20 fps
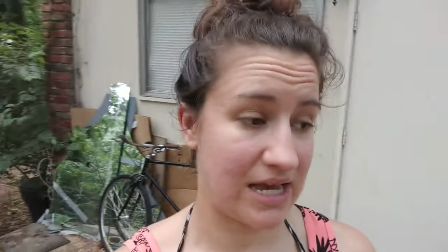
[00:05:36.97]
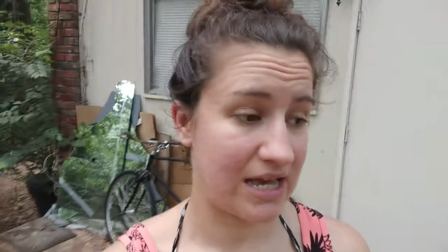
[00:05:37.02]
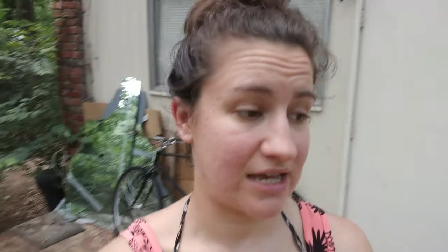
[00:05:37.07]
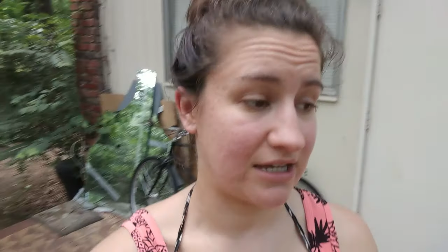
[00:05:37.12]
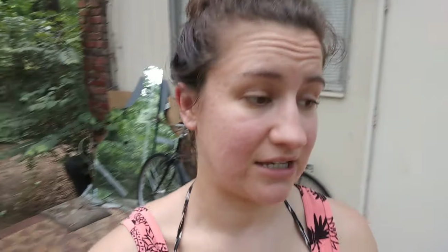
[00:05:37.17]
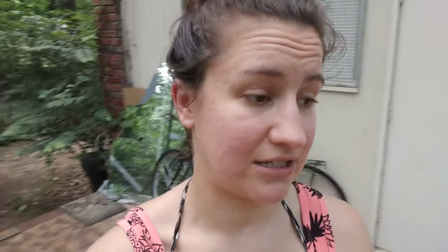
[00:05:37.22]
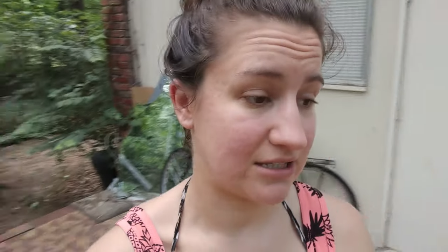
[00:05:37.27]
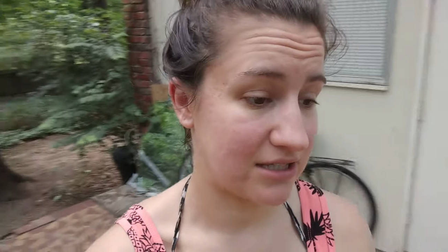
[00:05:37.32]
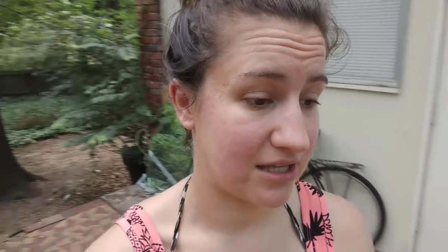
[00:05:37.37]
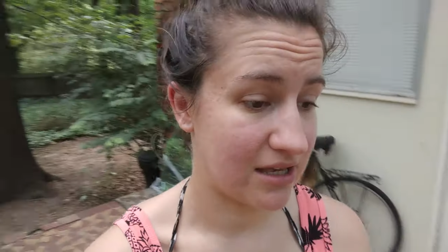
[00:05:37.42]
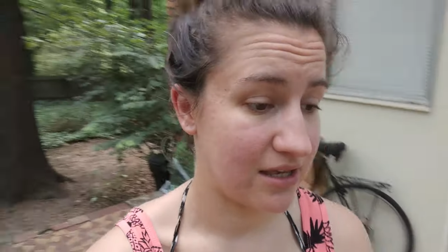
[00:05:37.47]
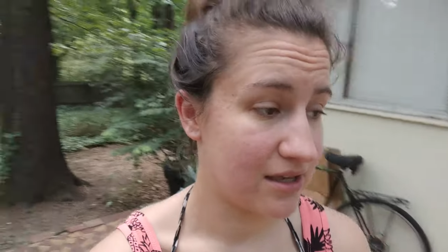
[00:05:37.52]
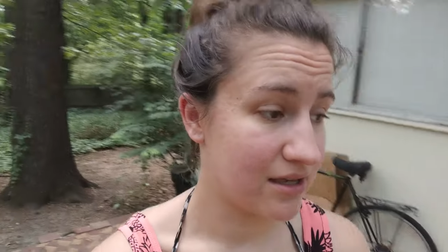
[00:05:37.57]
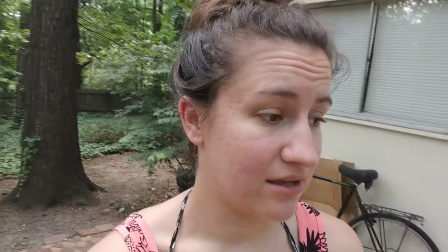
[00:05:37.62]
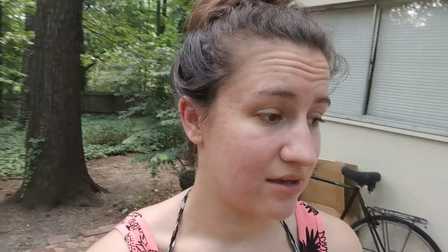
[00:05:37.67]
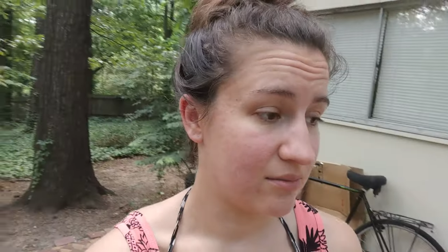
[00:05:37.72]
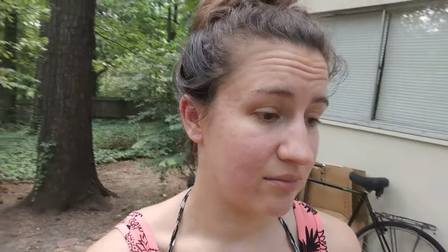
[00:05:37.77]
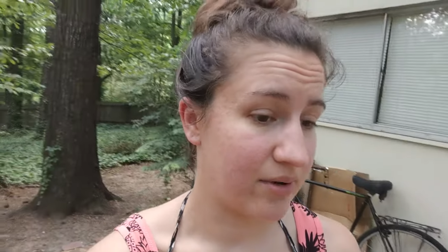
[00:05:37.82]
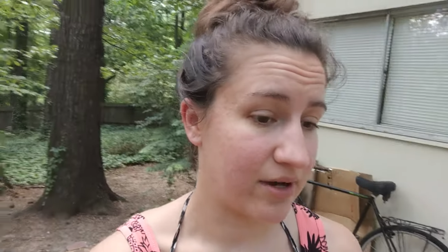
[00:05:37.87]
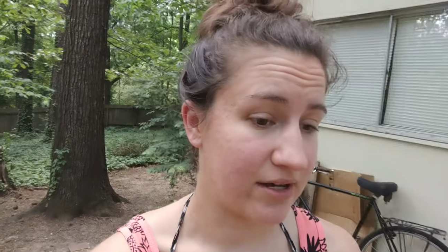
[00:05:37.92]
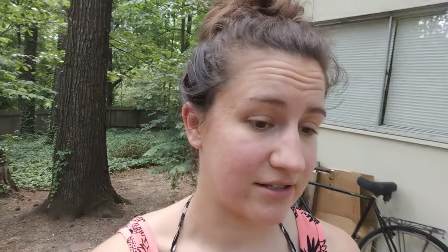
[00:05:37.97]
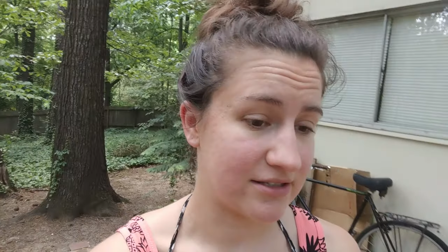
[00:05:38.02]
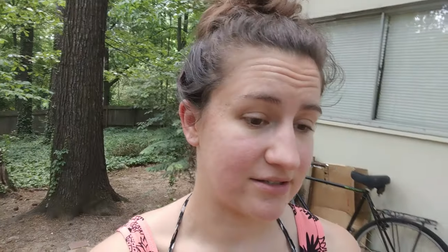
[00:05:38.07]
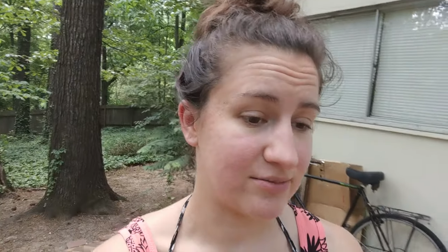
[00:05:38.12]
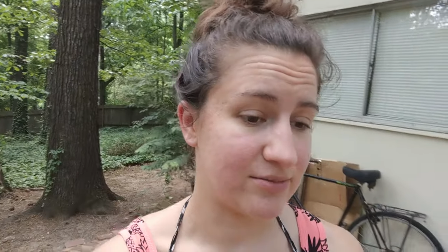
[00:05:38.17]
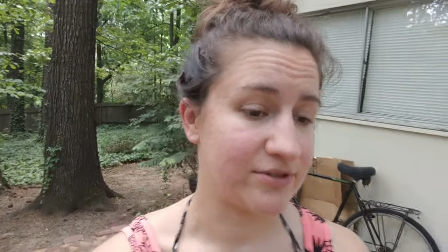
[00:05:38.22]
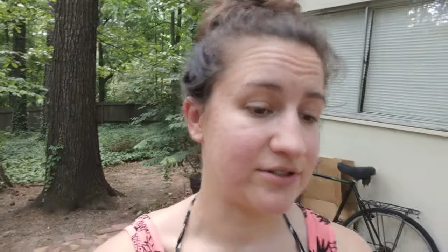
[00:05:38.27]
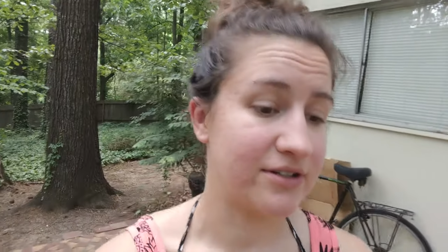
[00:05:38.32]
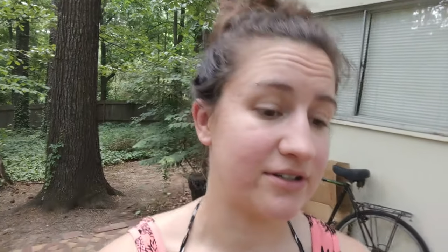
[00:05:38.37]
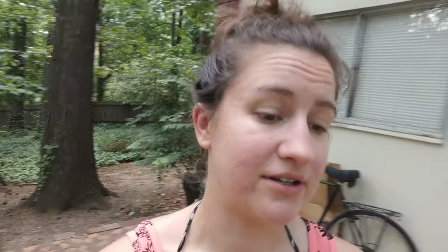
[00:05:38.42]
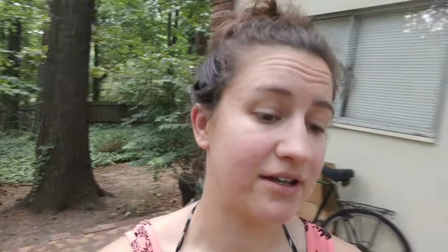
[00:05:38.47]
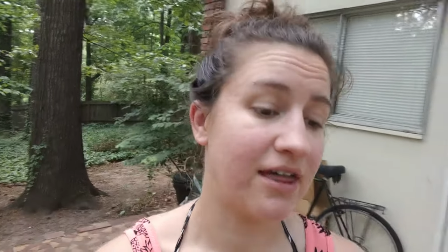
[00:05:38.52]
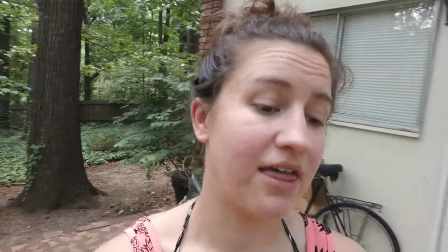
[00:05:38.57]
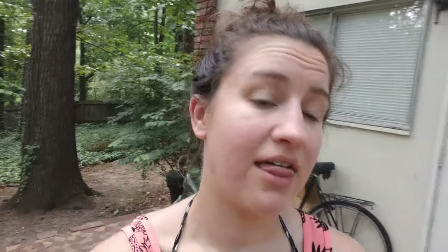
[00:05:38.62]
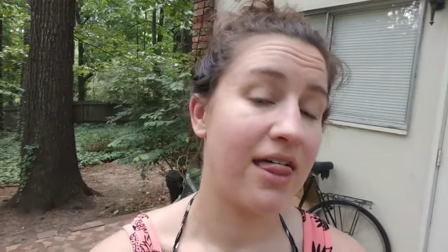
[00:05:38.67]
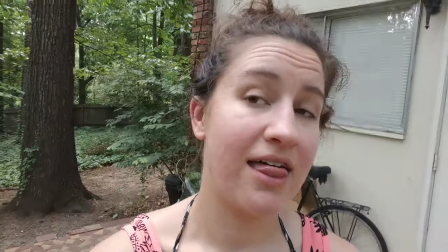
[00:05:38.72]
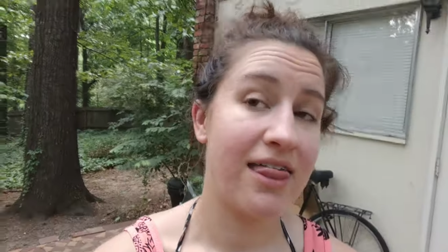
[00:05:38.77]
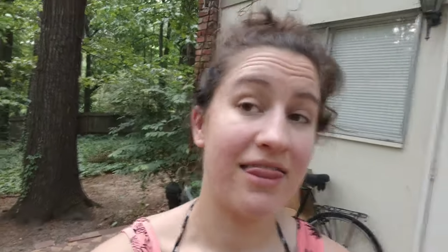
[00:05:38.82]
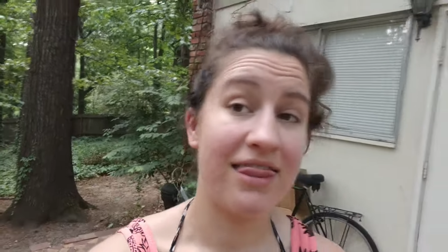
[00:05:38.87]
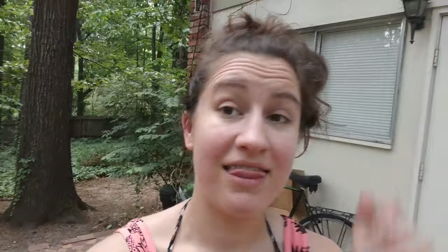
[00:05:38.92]
as possible.
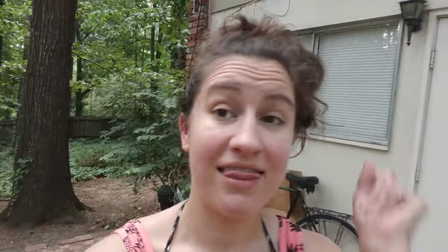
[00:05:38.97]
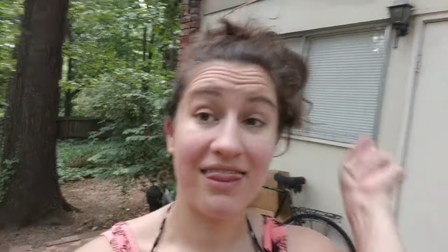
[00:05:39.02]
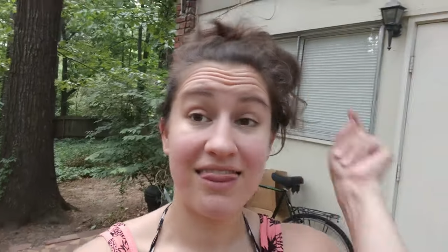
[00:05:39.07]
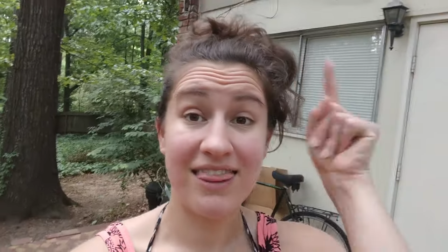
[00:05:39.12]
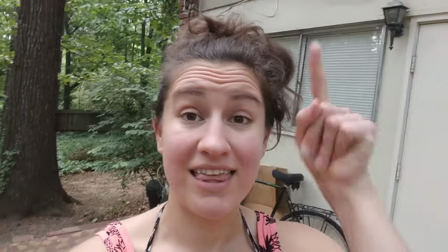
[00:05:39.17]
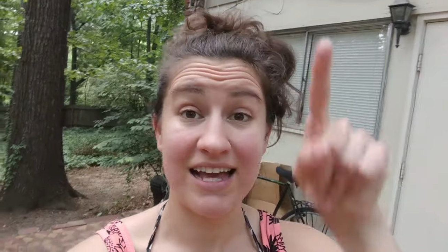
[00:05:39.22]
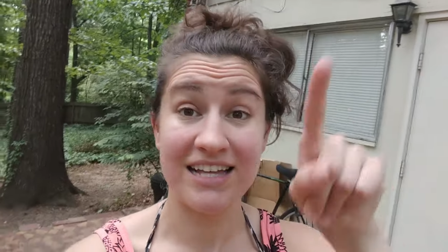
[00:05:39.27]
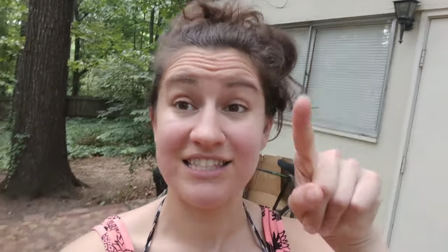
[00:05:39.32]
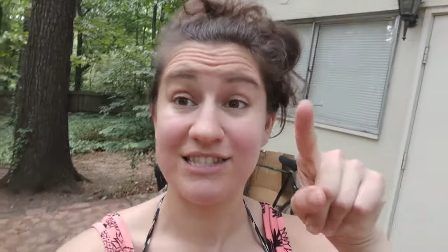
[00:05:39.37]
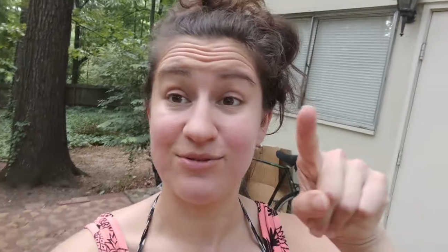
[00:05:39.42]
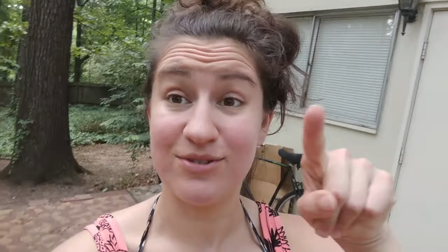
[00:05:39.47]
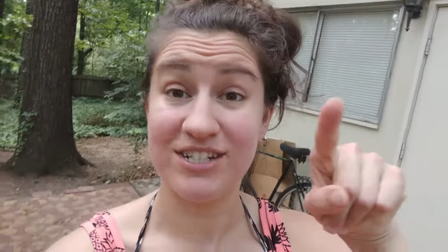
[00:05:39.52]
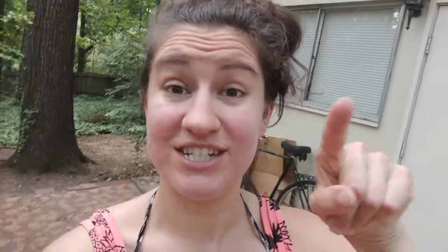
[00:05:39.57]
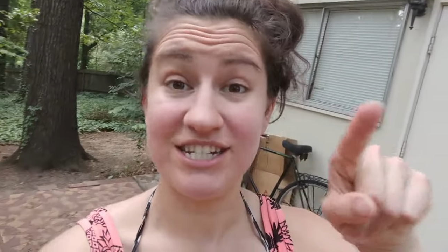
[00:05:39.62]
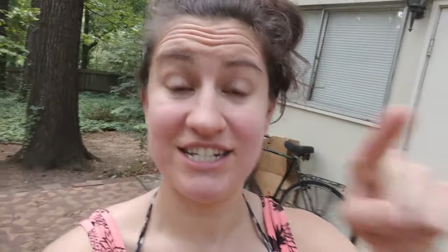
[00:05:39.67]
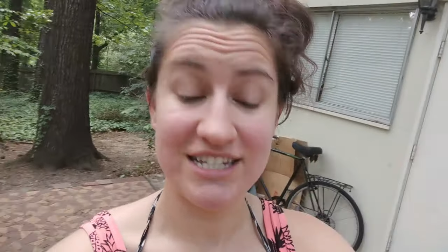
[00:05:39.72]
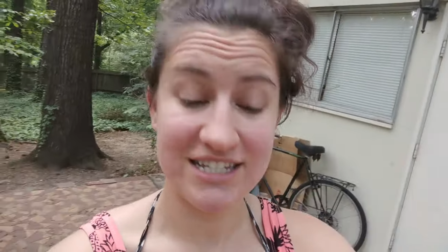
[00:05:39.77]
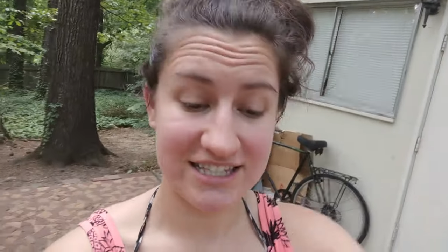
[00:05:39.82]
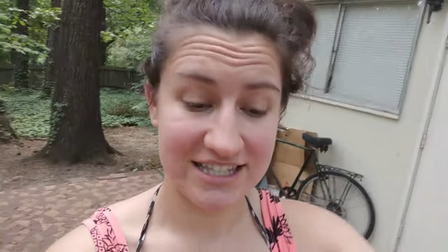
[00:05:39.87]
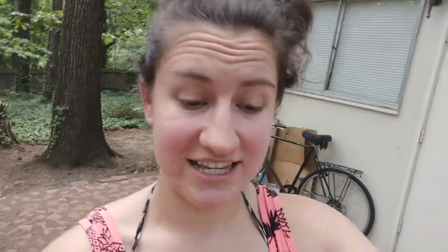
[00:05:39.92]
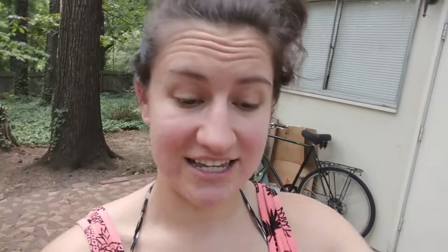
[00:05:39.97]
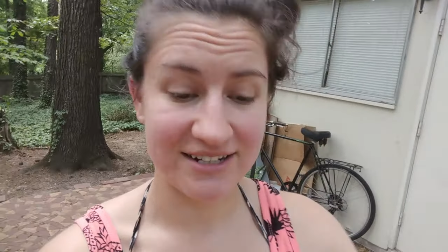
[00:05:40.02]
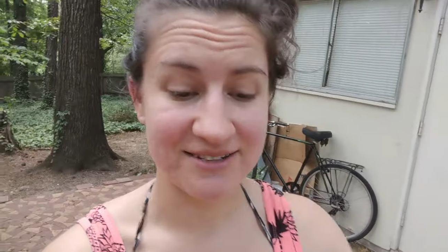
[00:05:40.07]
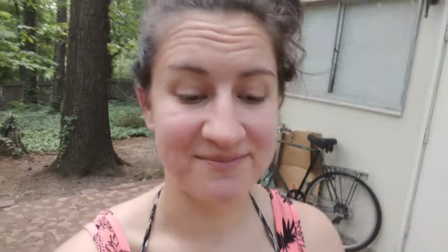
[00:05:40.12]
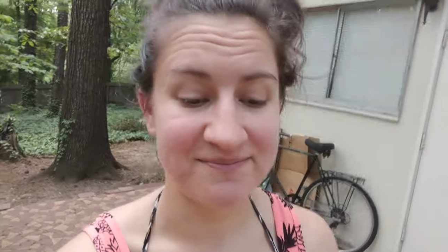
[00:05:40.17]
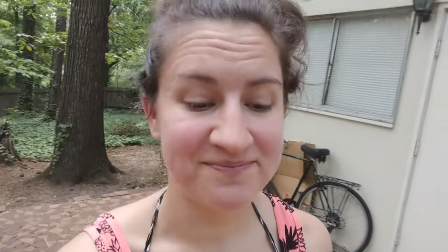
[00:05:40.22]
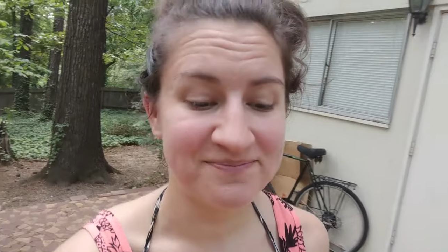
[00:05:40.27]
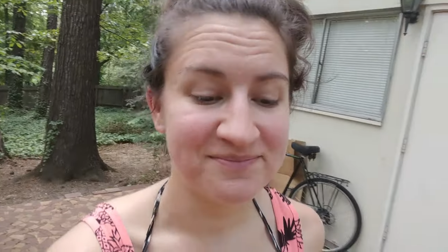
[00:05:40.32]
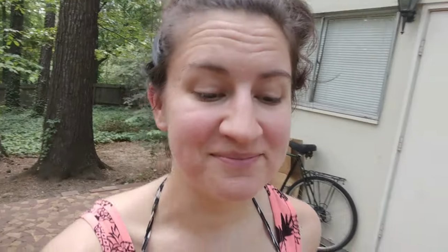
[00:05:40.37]
That's what she said.